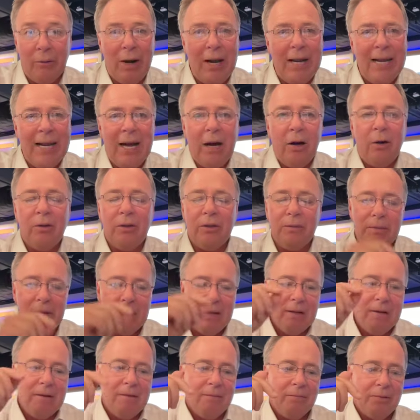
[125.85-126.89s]
Right now,
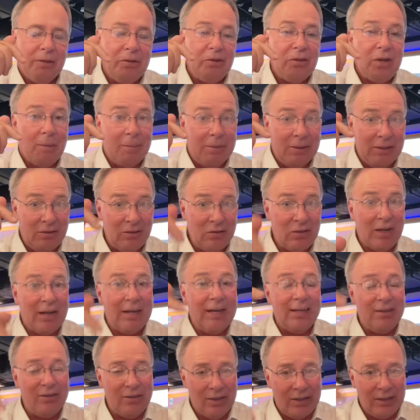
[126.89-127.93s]
this coming
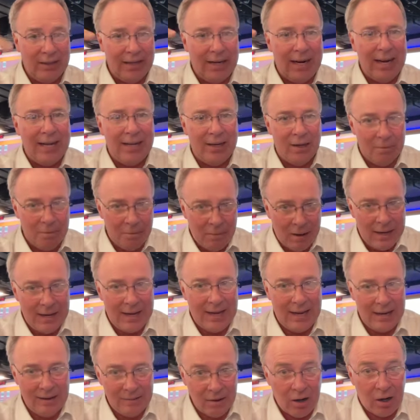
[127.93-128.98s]
Sunday night into
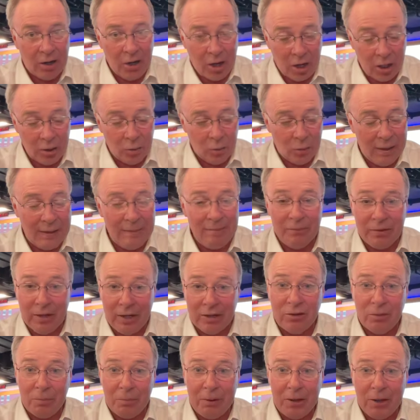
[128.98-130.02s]
Monday on Halloween
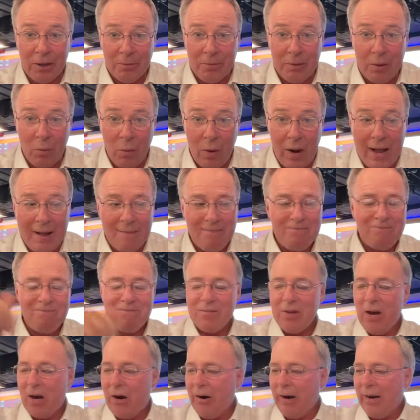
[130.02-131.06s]
does appear to be wet.
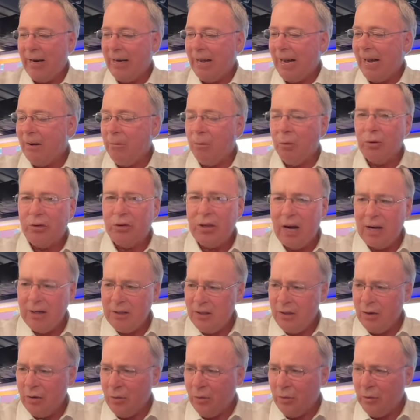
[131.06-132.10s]
All right, I will
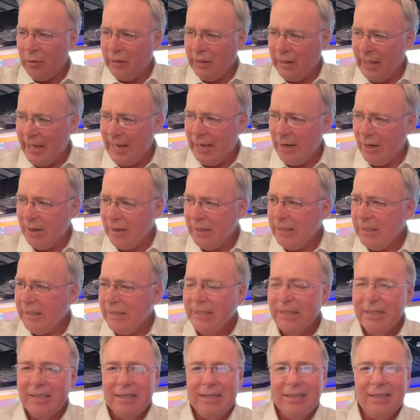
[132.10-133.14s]
talk to you later.
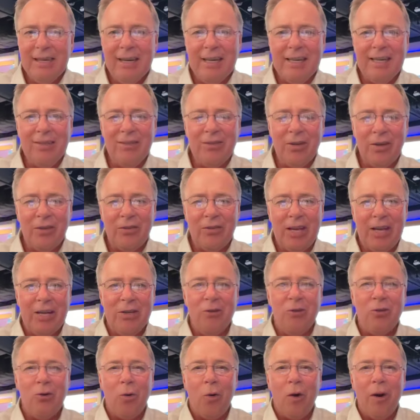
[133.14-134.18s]
I guess I'll say
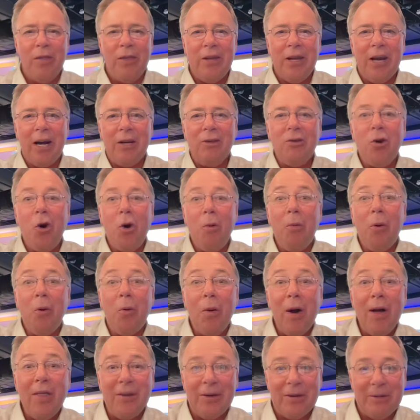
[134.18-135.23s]
enjoy the October
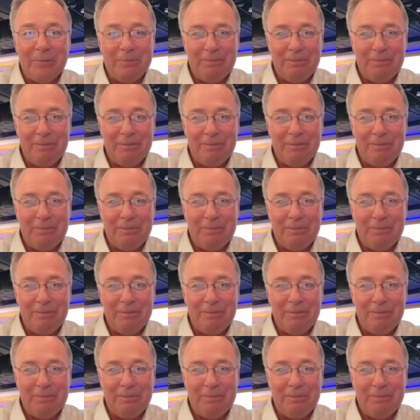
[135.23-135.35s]
weather.